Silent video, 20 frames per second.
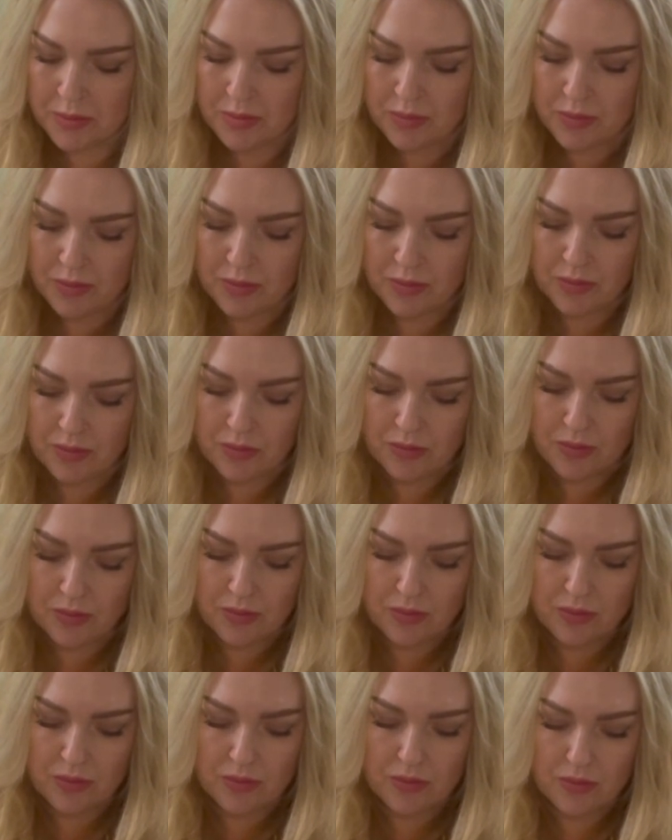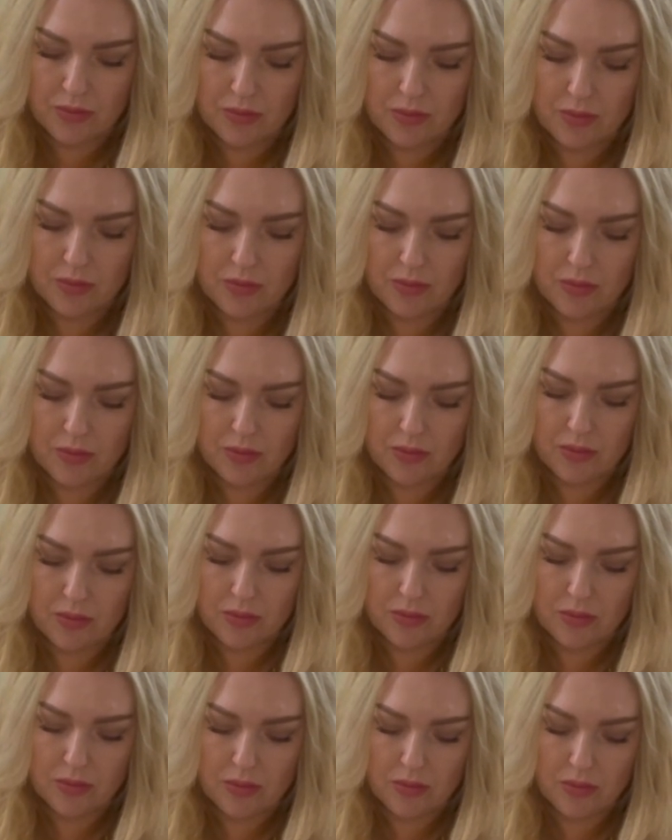
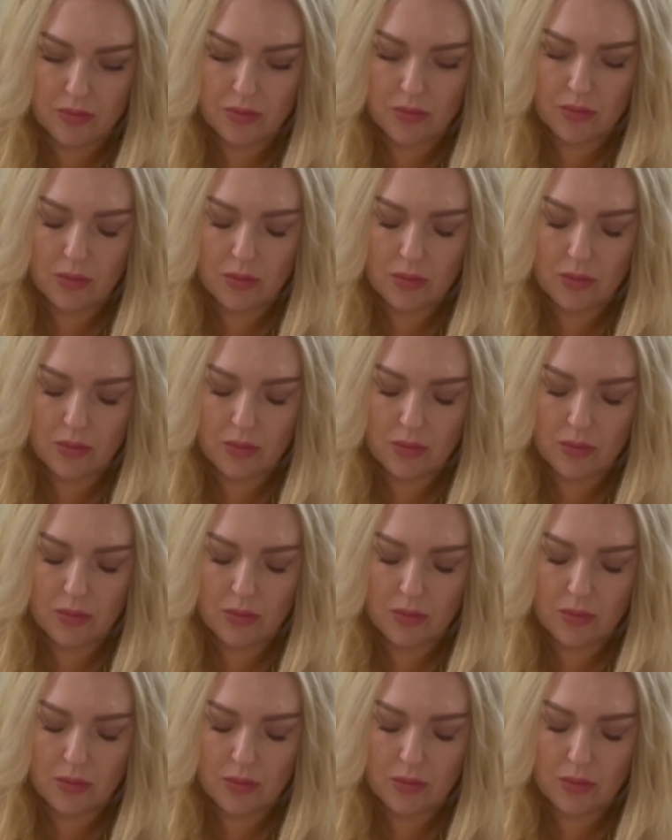[no speech]